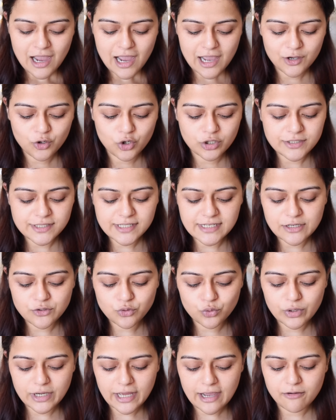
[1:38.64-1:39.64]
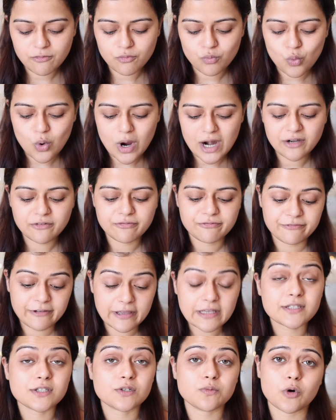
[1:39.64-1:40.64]
I honestly don't have one
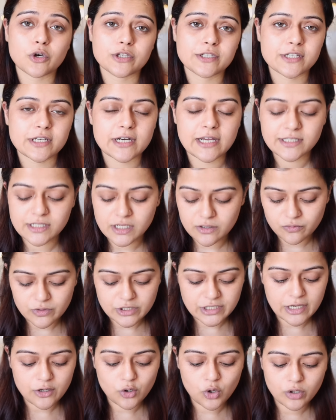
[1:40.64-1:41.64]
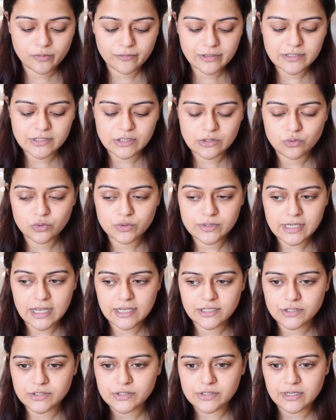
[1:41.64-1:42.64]
fixed moisturizer which I always use.
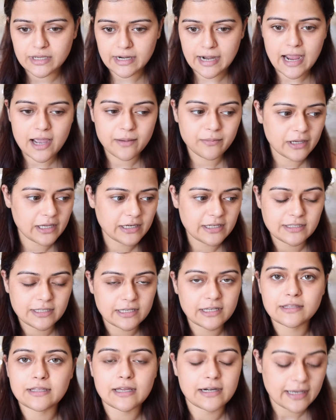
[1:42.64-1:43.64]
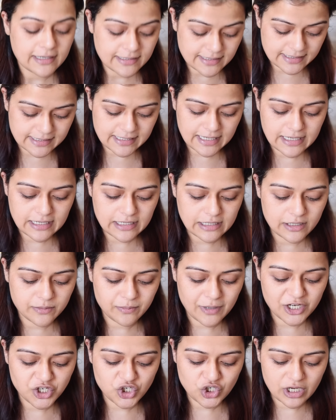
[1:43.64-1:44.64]
I just grab anything that I see in
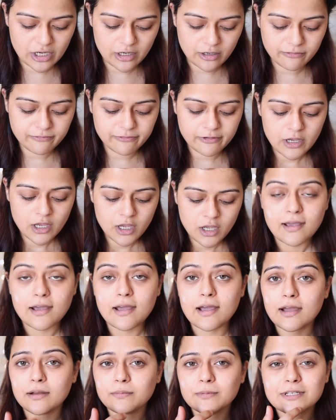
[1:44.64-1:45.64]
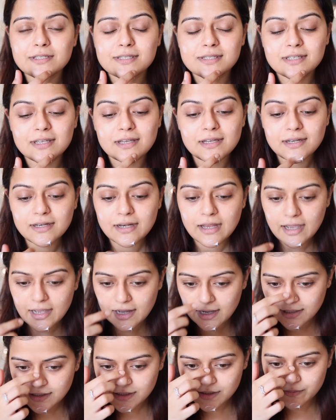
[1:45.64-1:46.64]
my shelf. And my skin
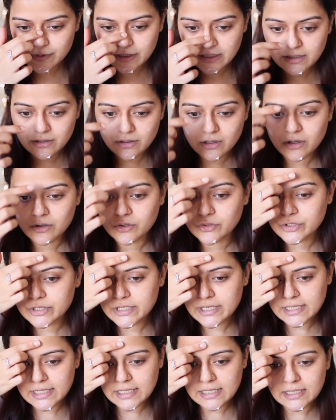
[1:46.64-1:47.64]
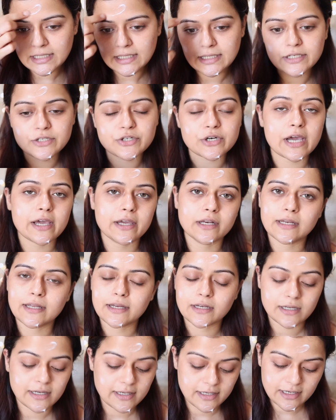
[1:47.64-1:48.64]
has been really dry
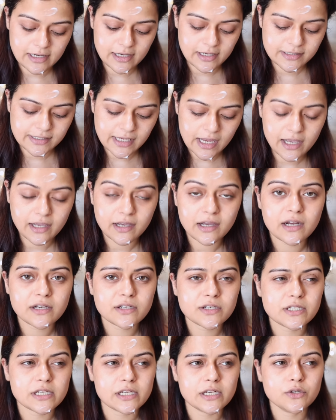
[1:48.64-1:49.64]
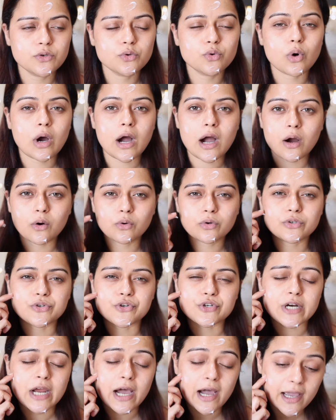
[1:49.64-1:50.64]
lately, guys. I can't tell you how
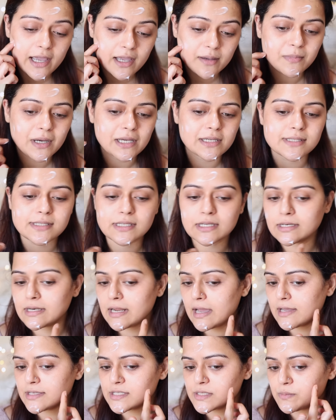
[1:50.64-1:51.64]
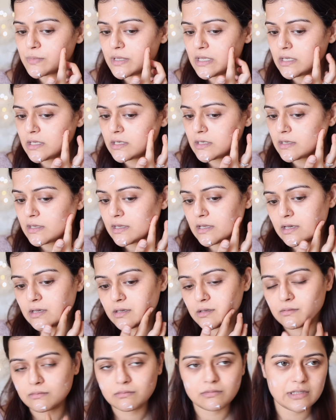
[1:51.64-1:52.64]
dry my skin has been
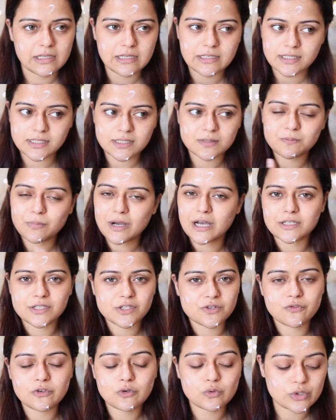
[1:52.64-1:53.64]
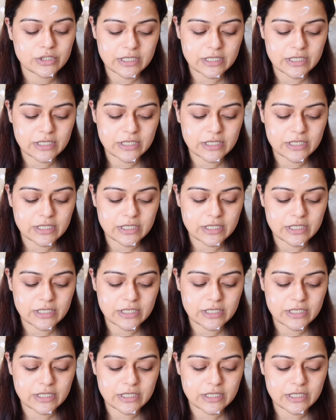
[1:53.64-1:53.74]
in these past few